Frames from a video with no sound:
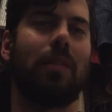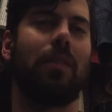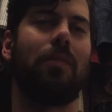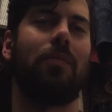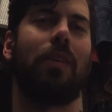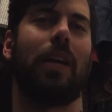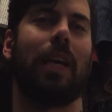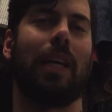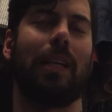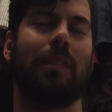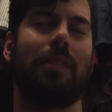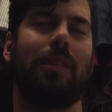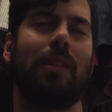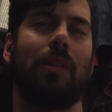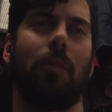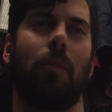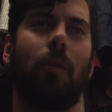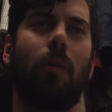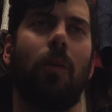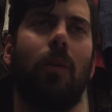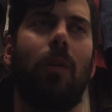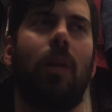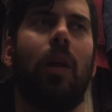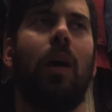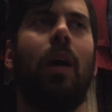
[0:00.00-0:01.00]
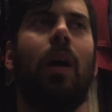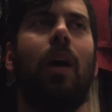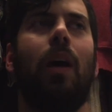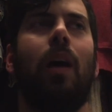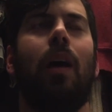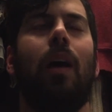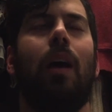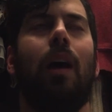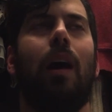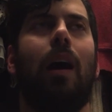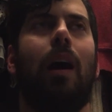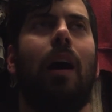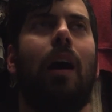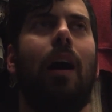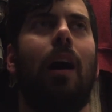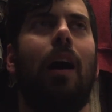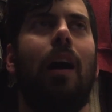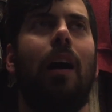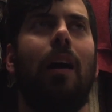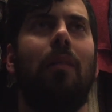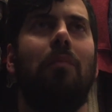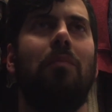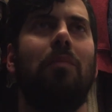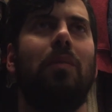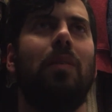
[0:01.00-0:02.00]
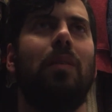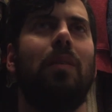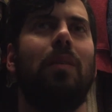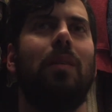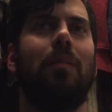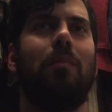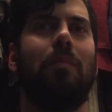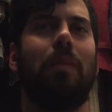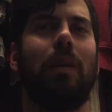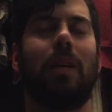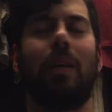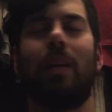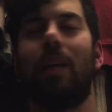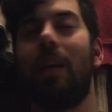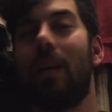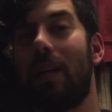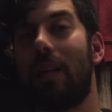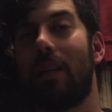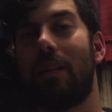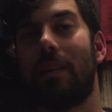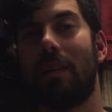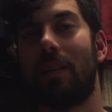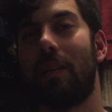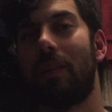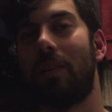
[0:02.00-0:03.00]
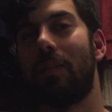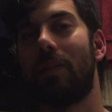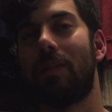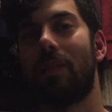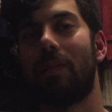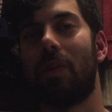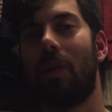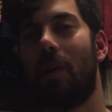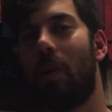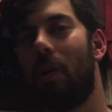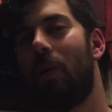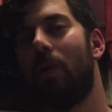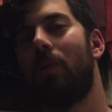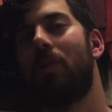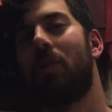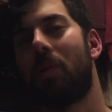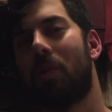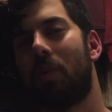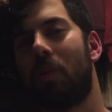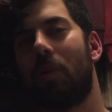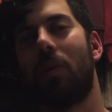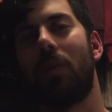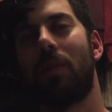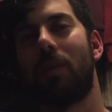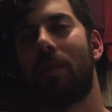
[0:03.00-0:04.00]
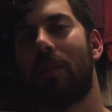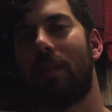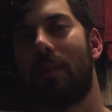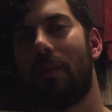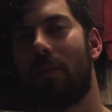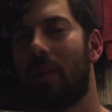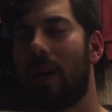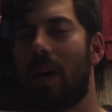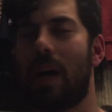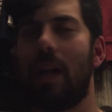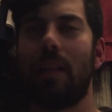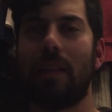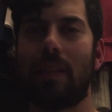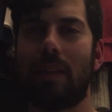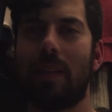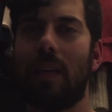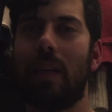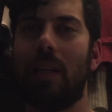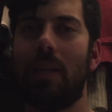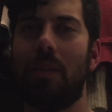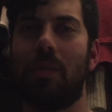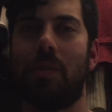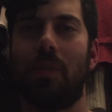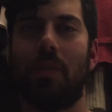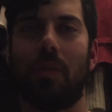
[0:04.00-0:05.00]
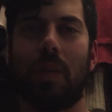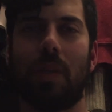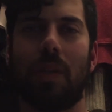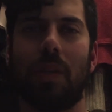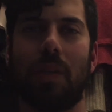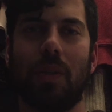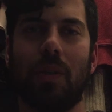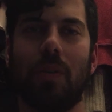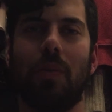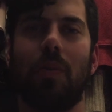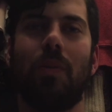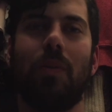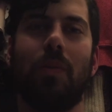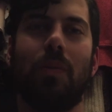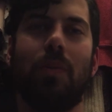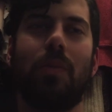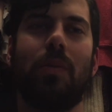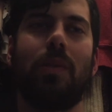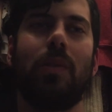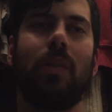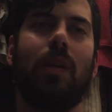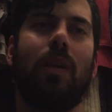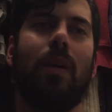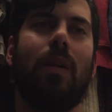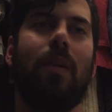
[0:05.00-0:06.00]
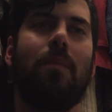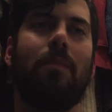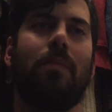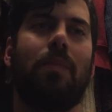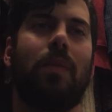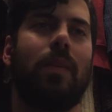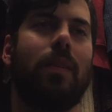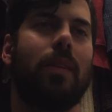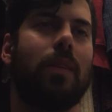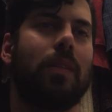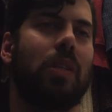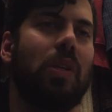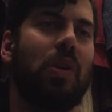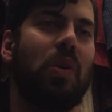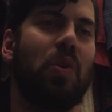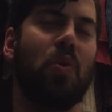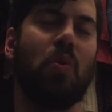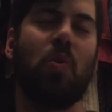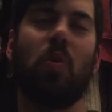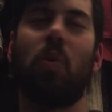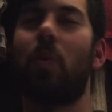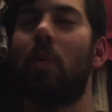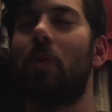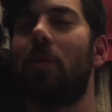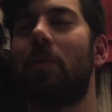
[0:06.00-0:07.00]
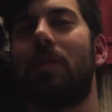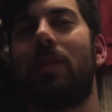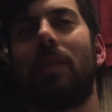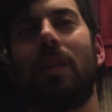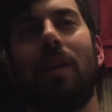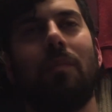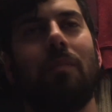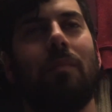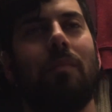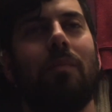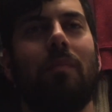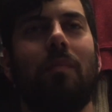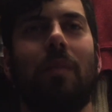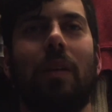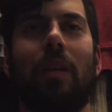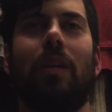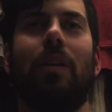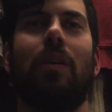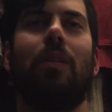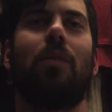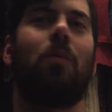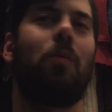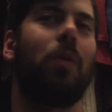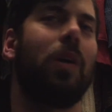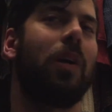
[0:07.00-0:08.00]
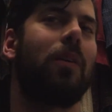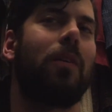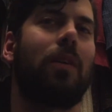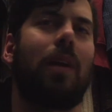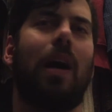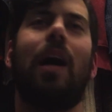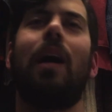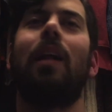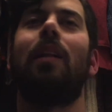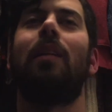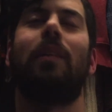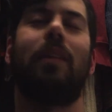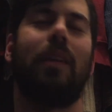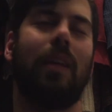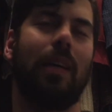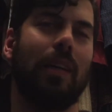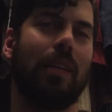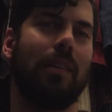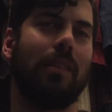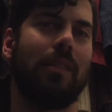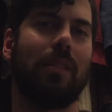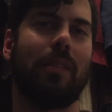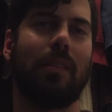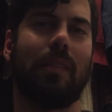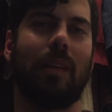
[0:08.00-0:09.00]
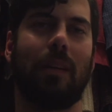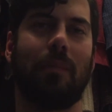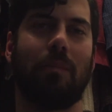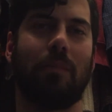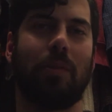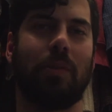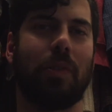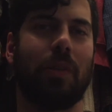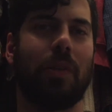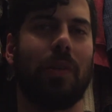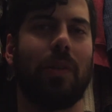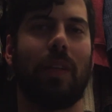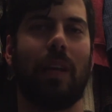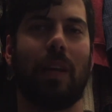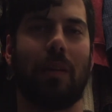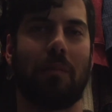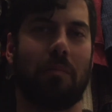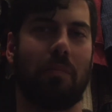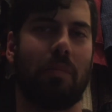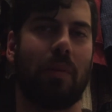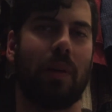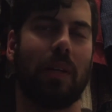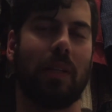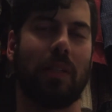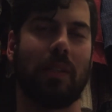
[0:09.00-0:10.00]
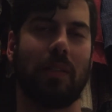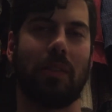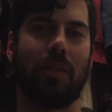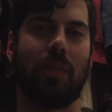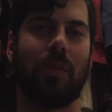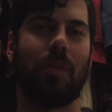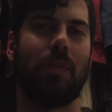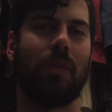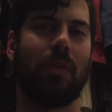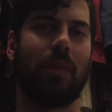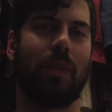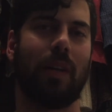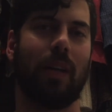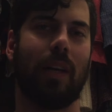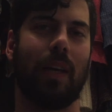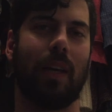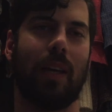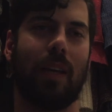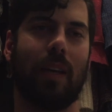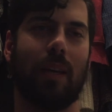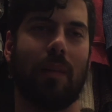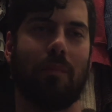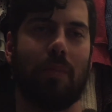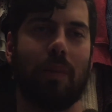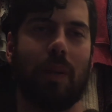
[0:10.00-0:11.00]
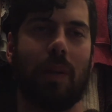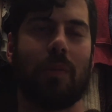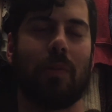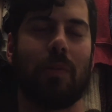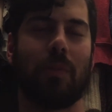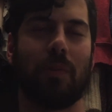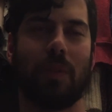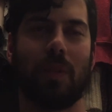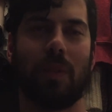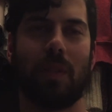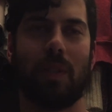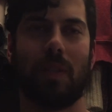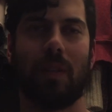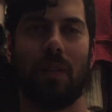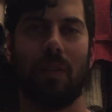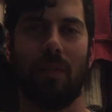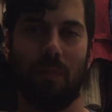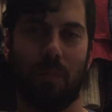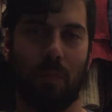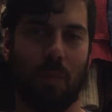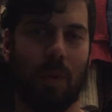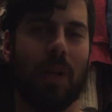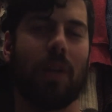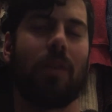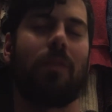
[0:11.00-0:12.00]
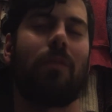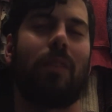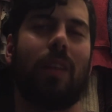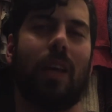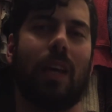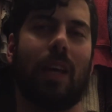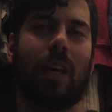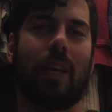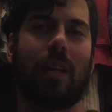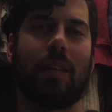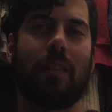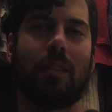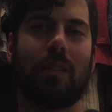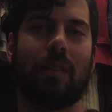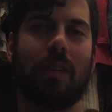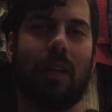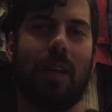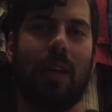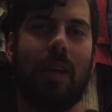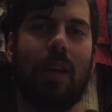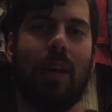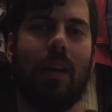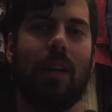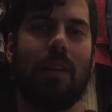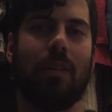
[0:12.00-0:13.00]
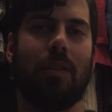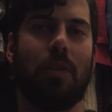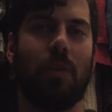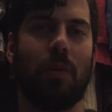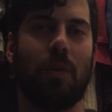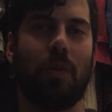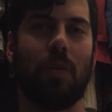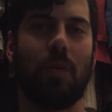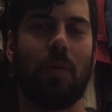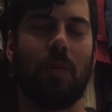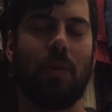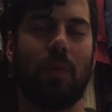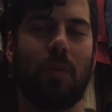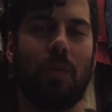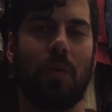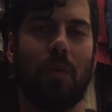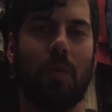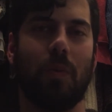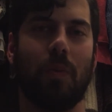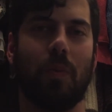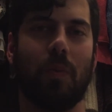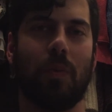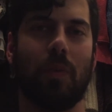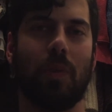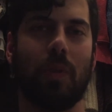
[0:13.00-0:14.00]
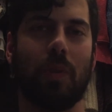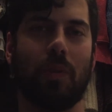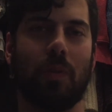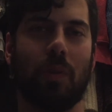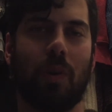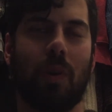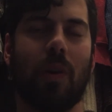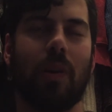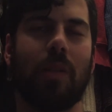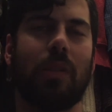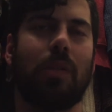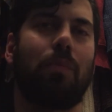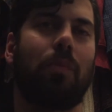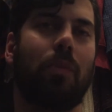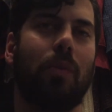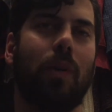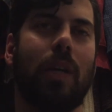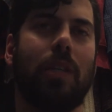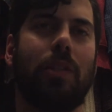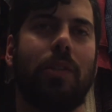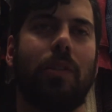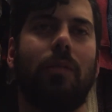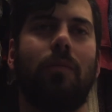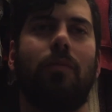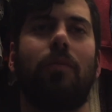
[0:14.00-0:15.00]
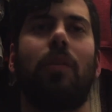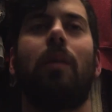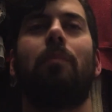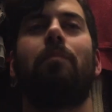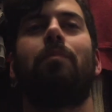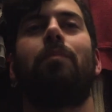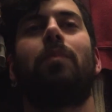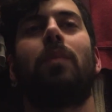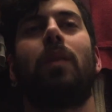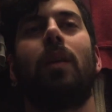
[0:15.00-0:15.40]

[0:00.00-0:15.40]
the fantasy world. But yeah, there's all sorts of holidays you can use. Just Google some, weird holidays. I'm sure that brings you a plethora of weird things to draw inspiration from,